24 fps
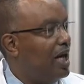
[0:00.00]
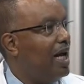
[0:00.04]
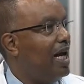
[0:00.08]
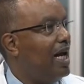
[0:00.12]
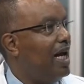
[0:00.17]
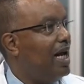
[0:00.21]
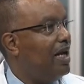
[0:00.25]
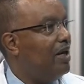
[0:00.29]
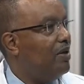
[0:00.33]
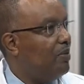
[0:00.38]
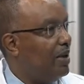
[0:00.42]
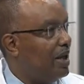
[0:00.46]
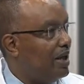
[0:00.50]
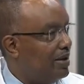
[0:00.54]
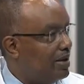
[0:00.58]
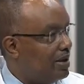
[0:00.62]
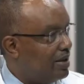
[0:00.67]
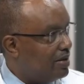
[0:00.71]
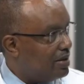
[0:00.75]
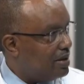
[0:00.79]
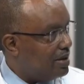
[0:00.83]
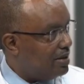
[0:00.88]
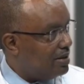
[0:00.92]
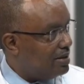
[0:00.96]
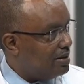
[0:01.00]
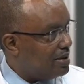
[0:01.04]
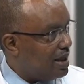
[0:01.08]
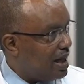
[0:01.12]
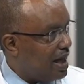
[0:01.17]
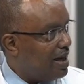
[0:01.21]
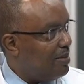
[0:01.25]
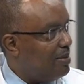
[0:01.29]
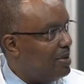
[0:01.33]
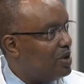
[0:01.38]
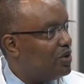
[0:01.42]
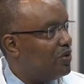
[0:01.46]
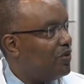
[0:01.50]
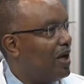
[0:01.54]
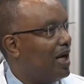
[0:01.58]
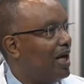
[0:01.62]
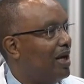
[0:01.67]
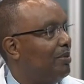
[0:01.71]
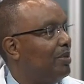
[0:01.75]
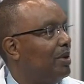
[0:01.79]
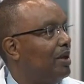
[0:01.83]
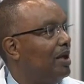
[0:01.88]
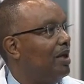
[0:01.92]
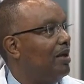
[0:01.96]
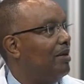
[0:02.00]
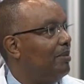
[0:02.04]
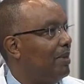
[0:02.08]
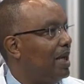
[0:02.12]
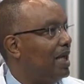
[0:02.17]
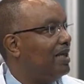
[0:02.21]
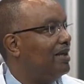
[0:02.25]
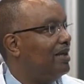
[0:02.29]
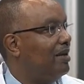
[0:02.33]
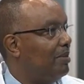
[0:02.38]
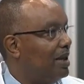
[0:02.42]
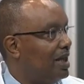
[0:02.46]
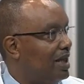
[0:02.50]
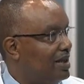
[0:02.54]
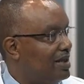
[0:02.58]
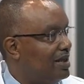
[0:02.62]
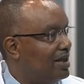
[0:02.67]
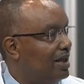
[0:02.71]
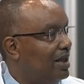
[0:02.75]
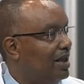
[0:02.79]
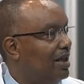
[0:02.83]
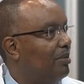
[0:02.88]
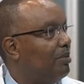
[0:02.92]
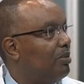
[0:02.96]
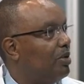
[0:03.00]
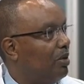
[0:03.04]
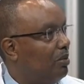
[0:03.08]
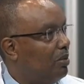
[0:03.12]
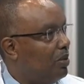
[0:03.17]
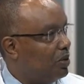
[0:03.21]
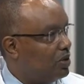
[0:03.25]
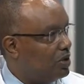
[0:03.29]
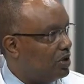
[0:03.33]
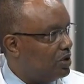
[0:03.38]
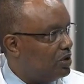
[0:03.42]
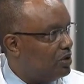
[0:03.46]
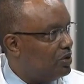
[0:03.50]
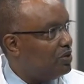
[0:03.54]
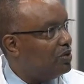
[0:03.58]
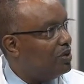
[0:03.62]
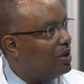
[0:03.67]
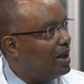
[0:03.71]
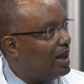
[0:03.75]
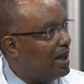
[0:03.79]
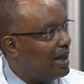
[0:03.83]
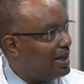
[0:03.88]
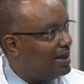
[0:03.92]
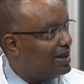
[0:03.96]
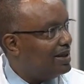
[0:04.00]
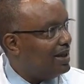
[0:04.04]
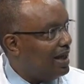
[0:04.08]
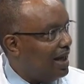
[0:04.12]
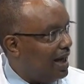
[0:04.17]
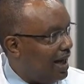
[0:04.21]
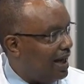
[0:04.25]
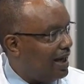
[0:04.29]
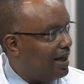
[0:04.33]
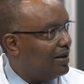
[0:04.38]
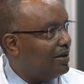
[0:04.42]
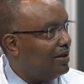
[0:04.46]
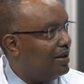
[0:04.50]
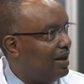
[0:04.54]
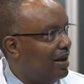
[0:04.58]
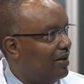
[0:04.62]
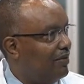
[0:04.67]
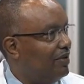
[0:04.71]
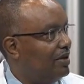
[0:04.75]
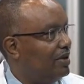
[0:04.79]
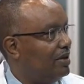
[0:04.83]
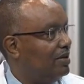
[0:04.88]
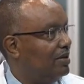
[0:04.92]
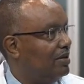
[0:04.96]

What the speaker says: and when the time is ripe, make them easily promoted to the next higher level.